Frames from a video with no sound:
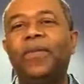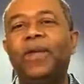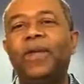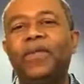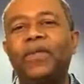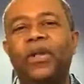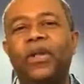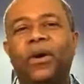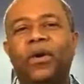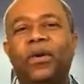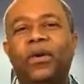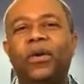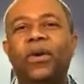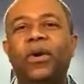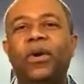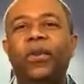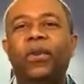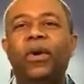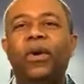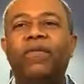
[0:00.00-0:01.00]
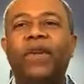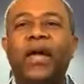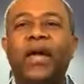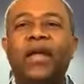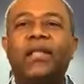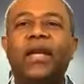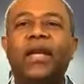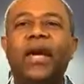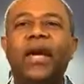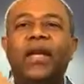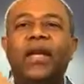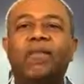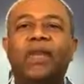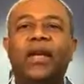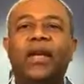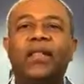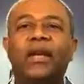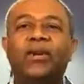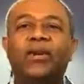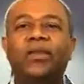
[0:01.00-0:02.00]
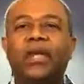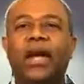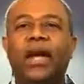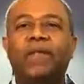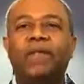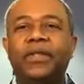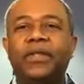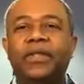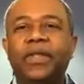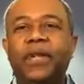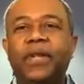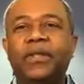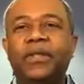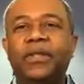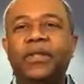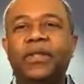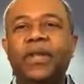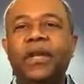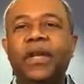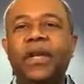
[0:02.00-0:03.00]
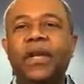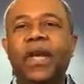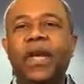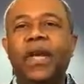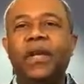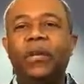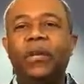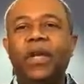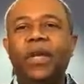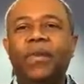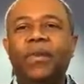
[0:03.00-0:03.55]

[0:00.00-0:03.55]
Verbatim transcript: So we've got to elevate those conversations and really